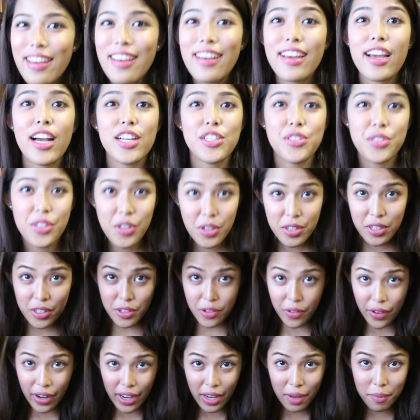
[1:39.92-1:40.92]
Catriona
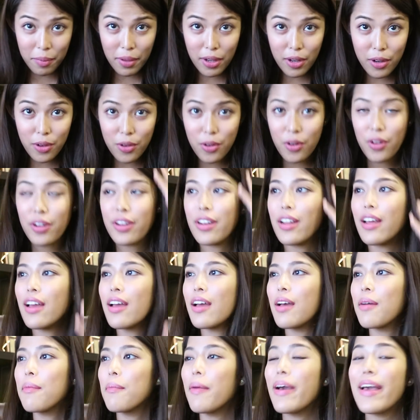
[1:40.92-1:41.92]
gravy
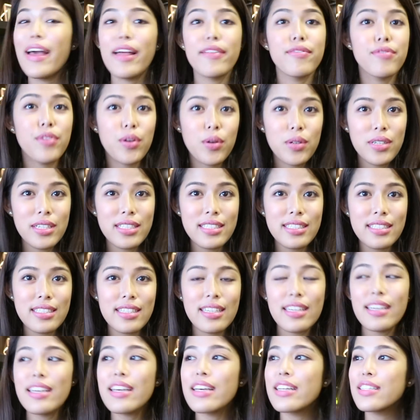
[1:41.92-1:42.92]
corona. My
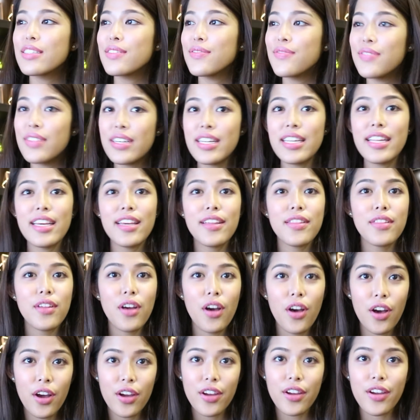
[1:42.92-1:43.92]
advocacy is feeding the
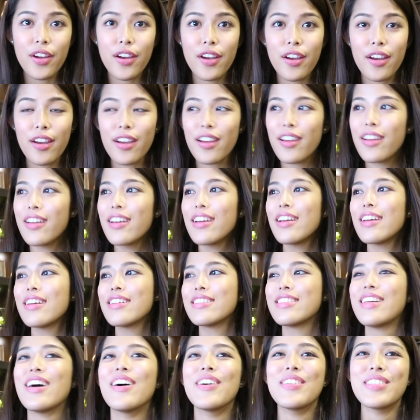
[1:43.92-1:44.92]
hunger.
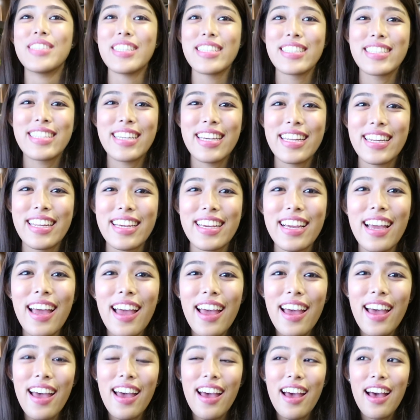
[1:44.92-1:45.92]
No, just kidding.
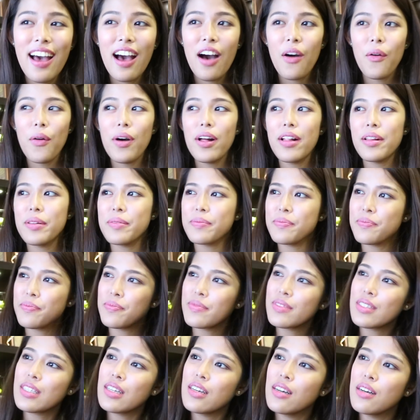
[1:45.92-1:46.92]
Well,
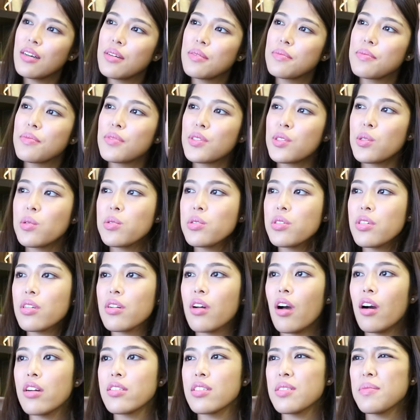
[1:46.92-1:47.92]
social
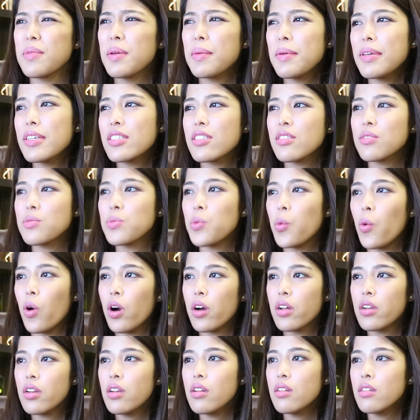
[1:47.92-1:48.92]
causes. Maybe just
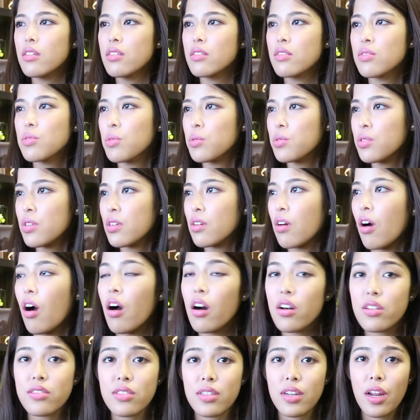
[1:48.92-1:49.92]
one social
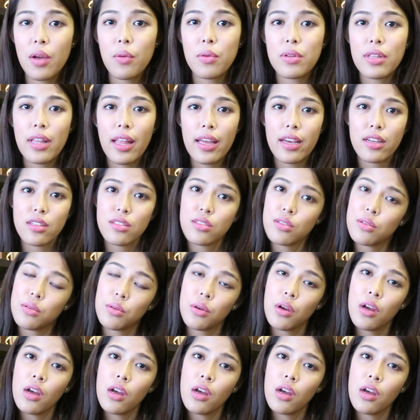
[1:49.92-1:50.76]
cause that I would like to,